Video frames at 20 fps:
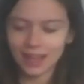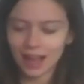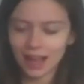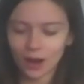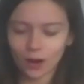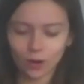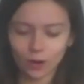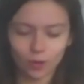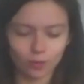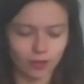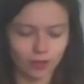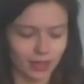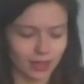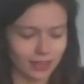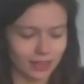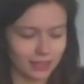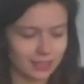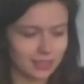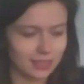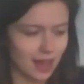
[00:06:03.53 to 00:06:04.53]
All
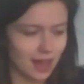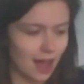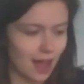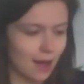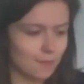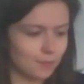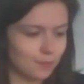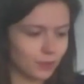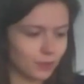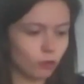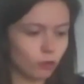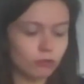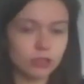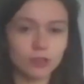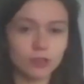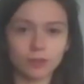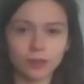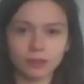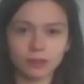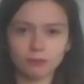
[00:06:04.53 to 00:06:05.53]
right.
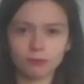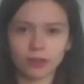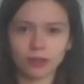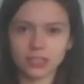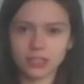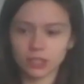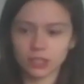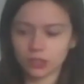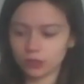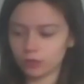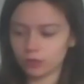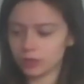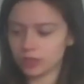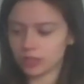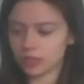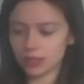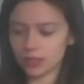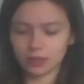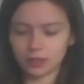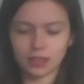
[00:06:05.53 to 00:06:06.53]
Also feel free to
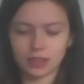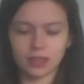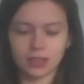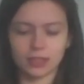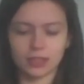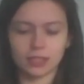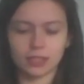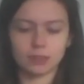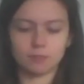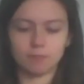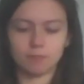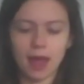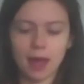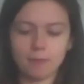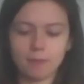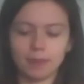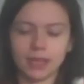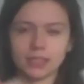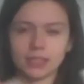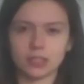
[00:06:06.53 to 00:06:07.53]
use the
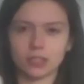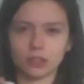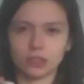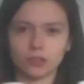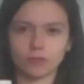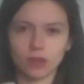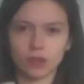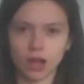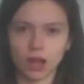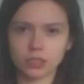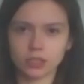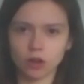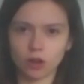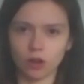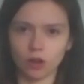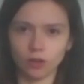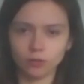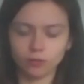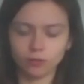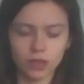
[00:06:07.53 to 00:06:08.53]
spare bits that you've cut
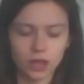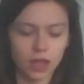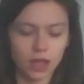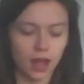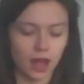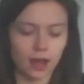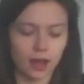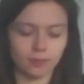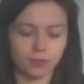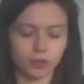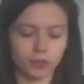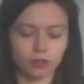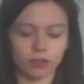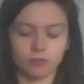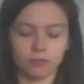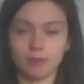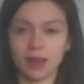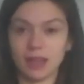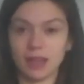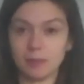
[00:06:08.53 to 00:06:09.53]
off. You
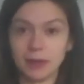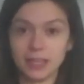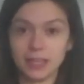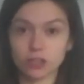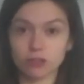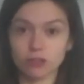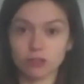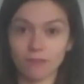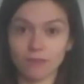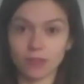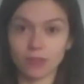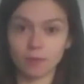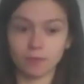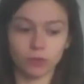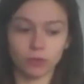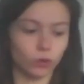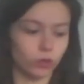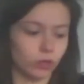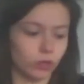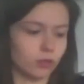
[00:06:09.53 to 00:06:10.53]
can make a picture out of
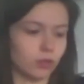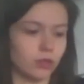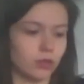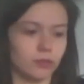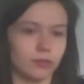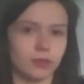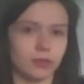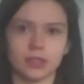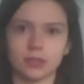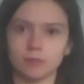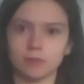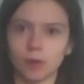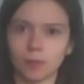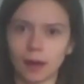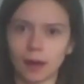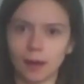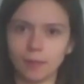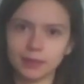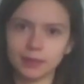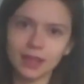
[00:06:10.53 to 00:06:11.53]
them, or you can use it to
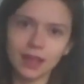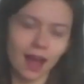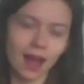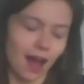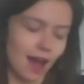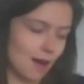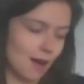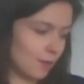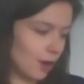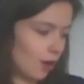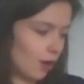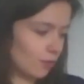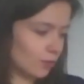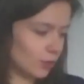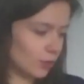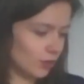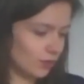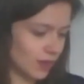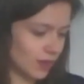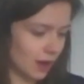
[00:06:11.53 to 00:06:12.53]
mop up
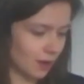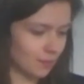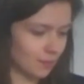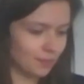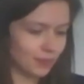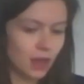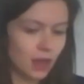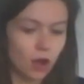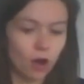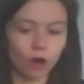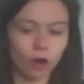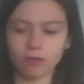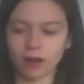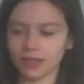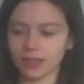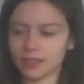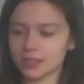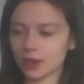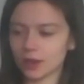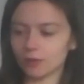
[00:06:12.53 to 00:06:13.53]
after you've done. All
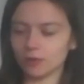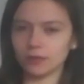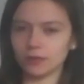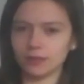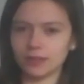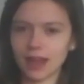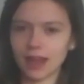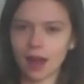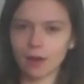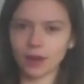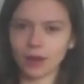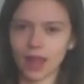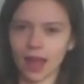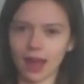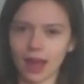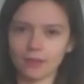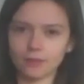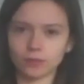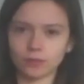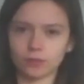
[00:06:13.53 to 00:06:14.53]
right, so now we
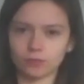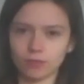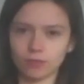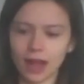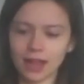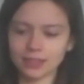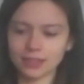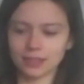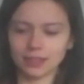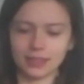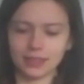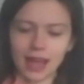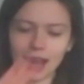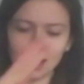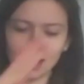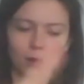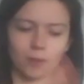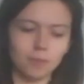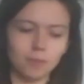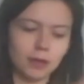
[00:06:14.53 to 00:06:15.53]
have red,
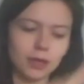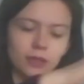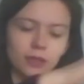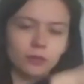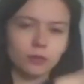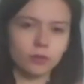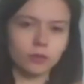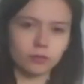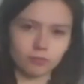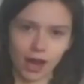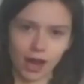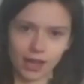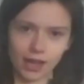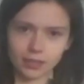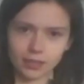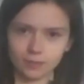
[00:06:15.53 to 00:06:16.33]
yellow, blue, red.